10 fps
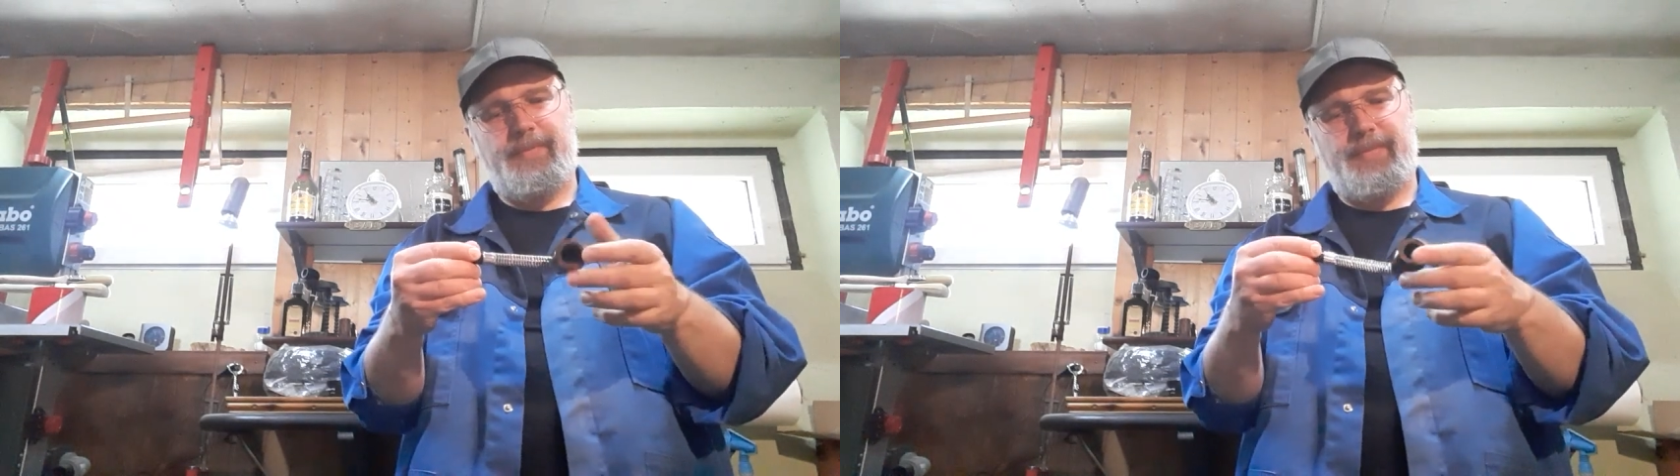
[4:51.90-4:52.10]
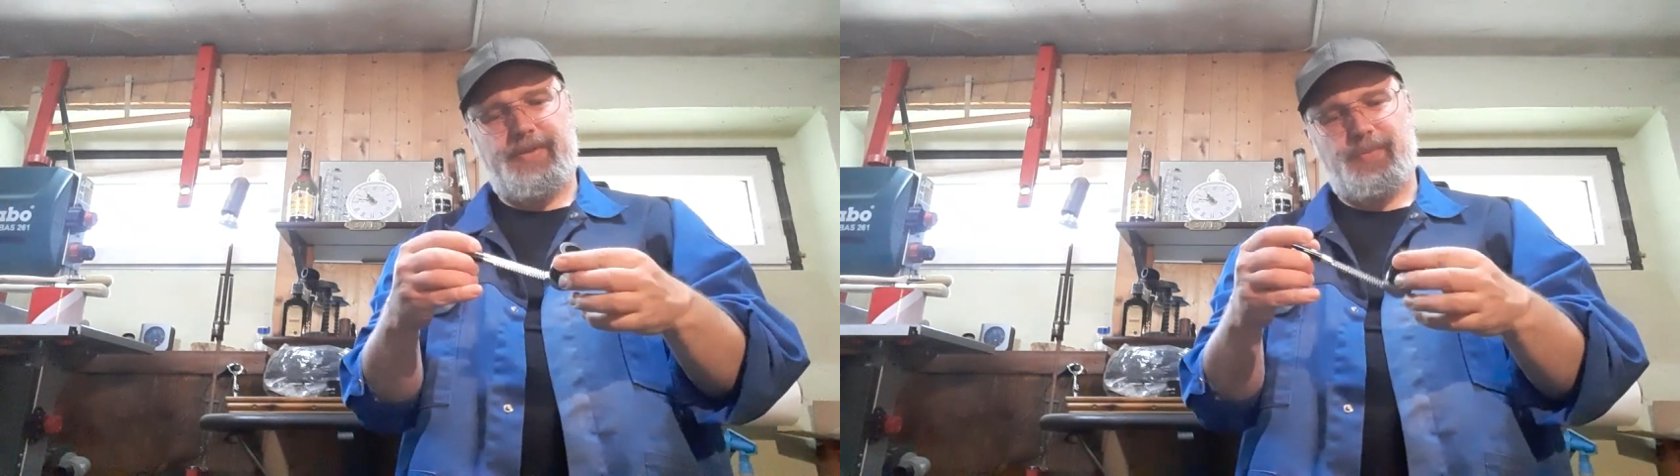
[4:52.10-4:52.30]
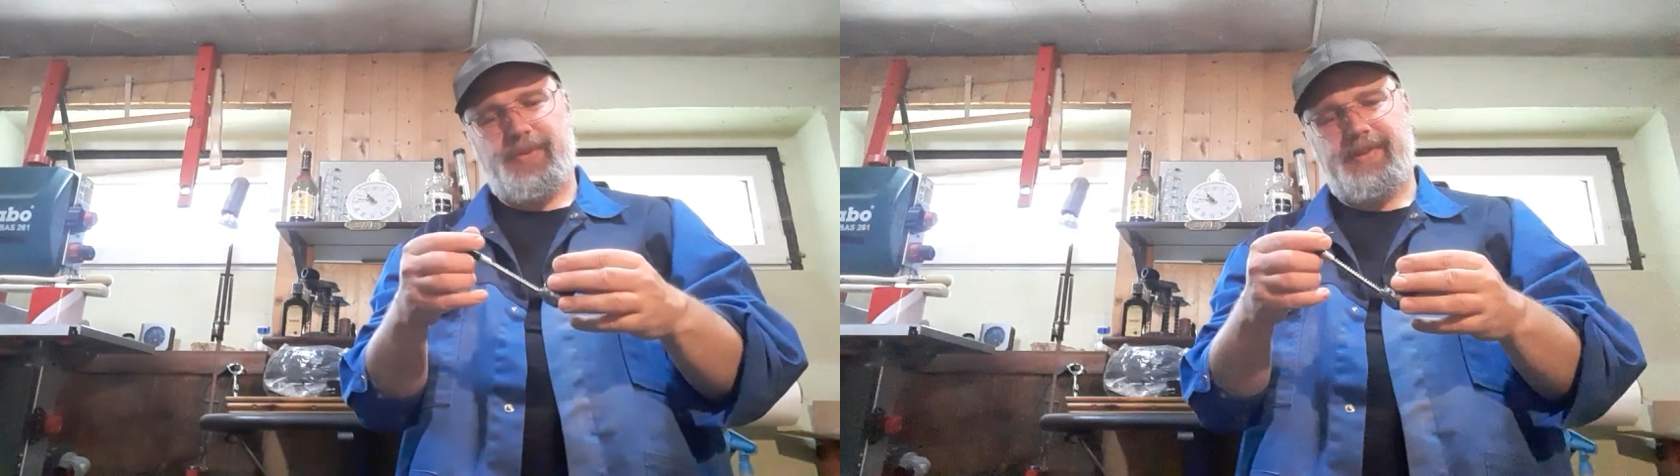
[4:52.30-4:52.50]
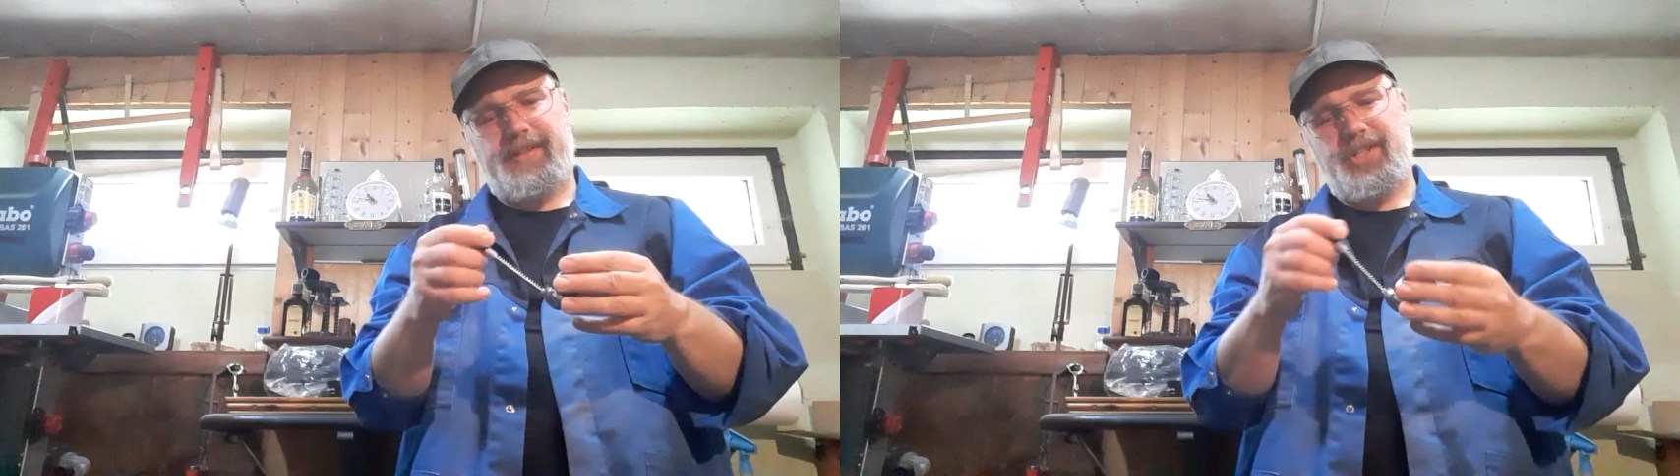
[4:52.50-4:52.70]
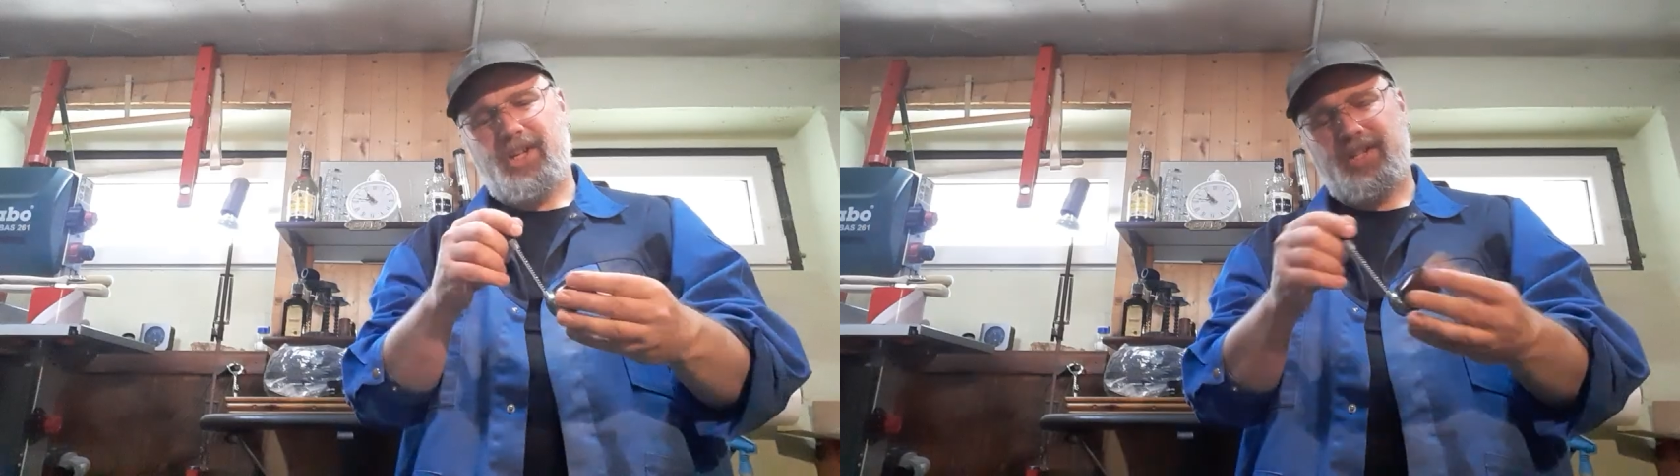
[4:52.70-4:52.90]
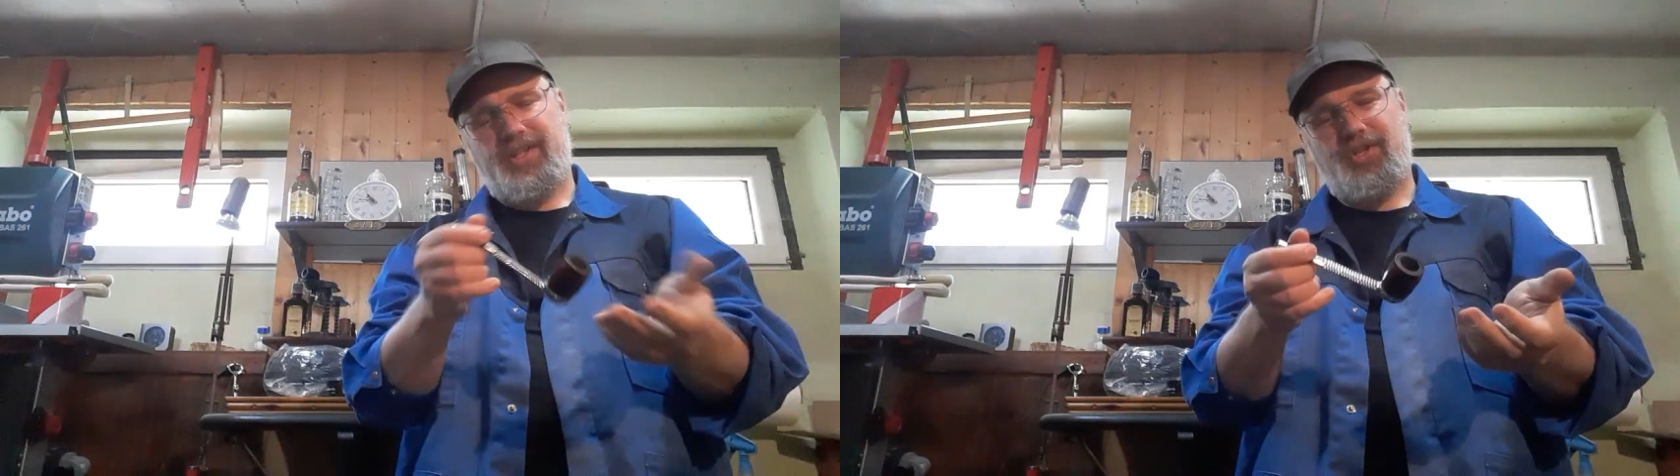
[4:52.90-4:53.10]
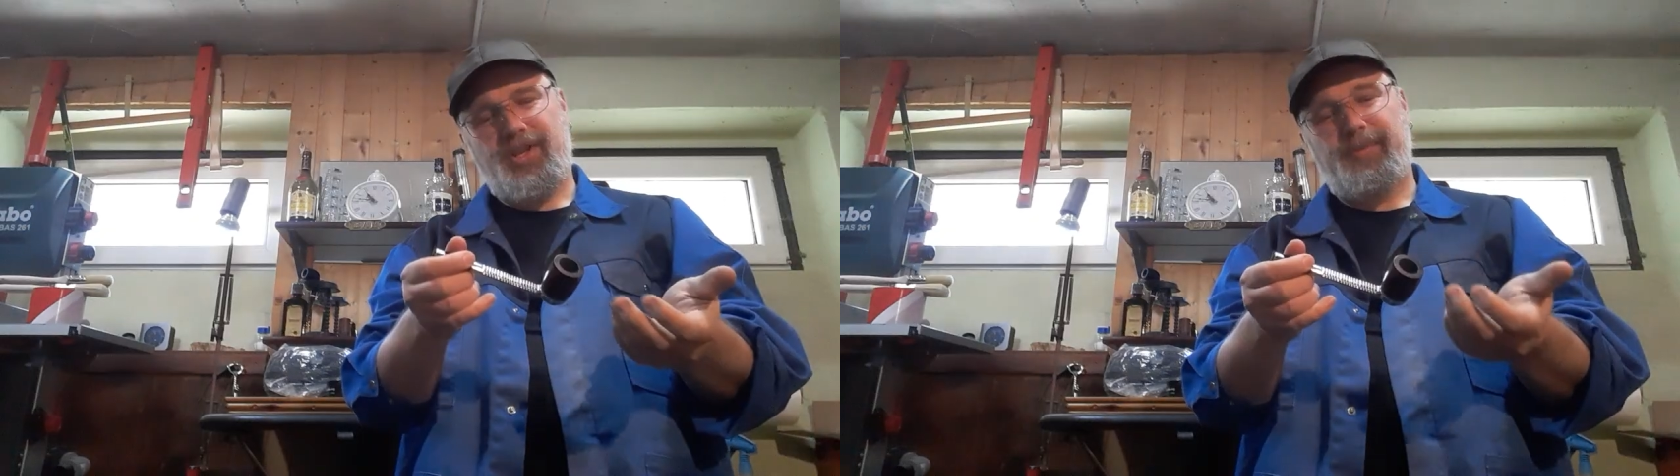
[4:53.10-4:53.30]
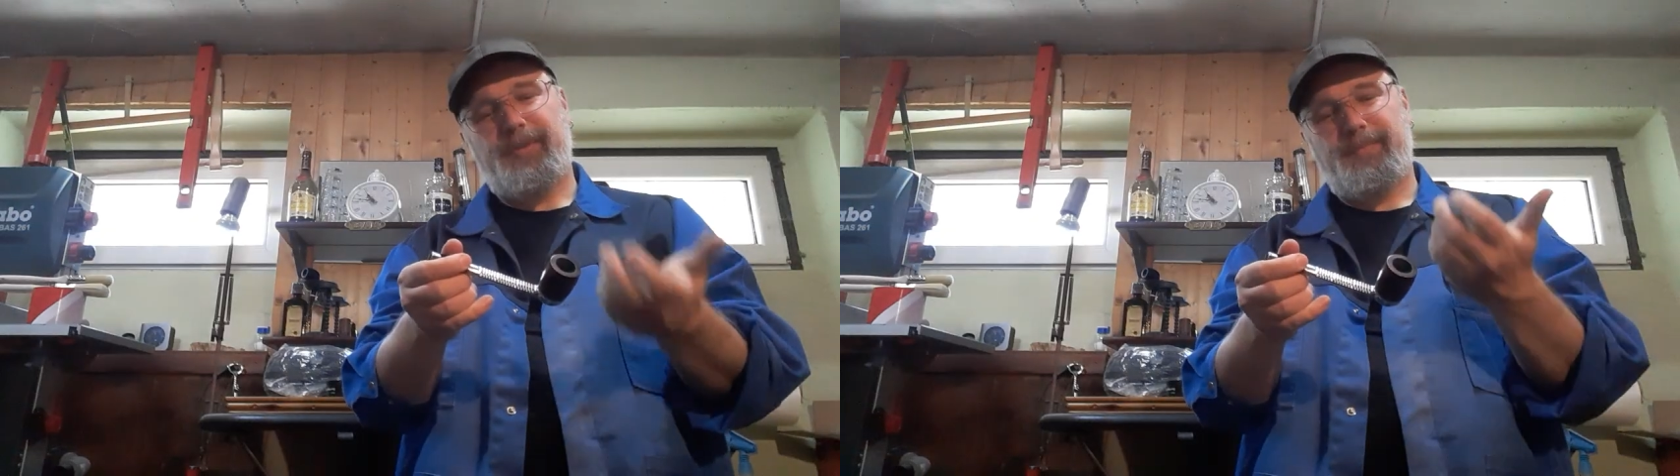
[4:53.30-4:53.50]
But with the
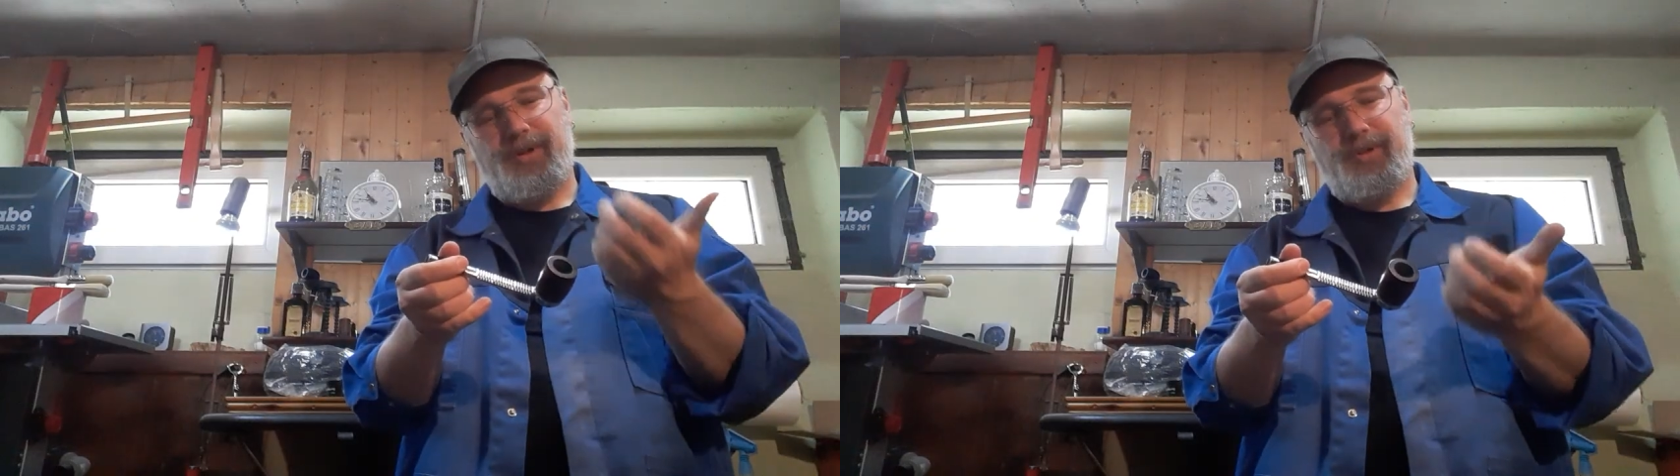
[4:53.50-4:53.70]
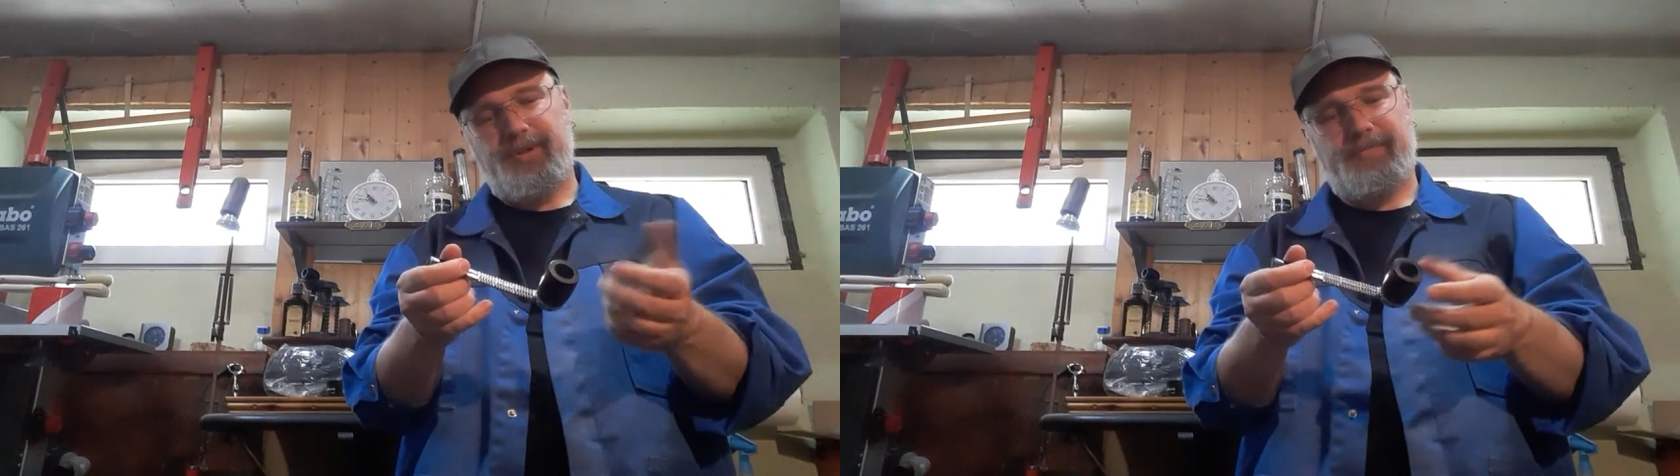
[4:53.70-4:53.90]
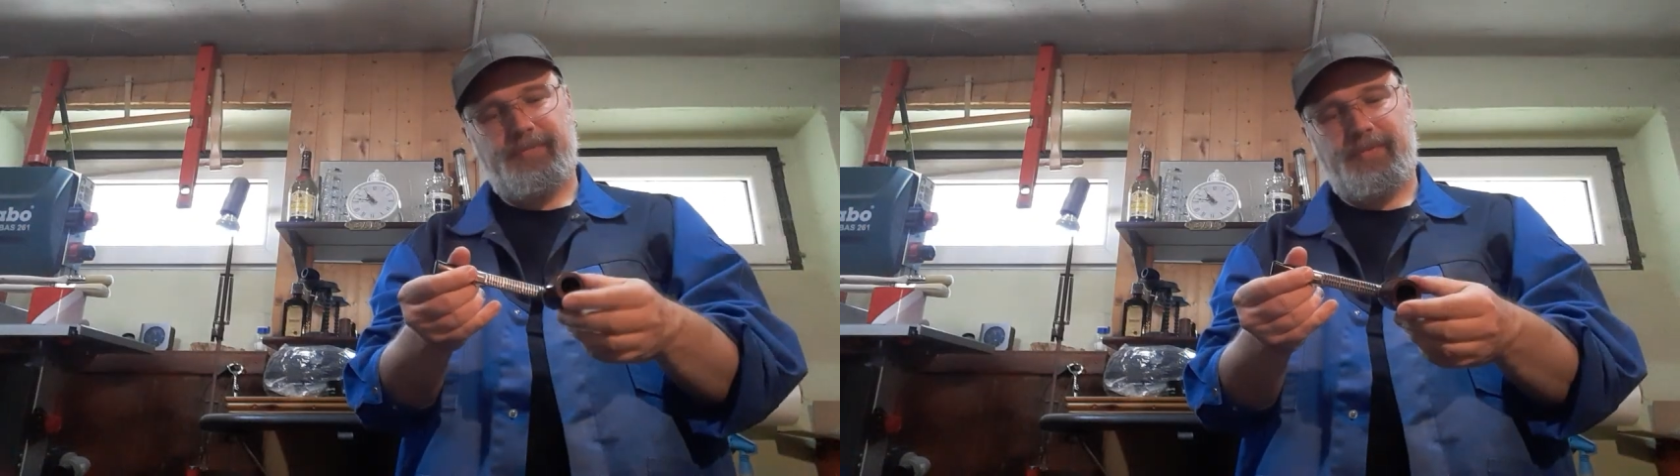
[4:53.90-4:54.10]
detachable bowl,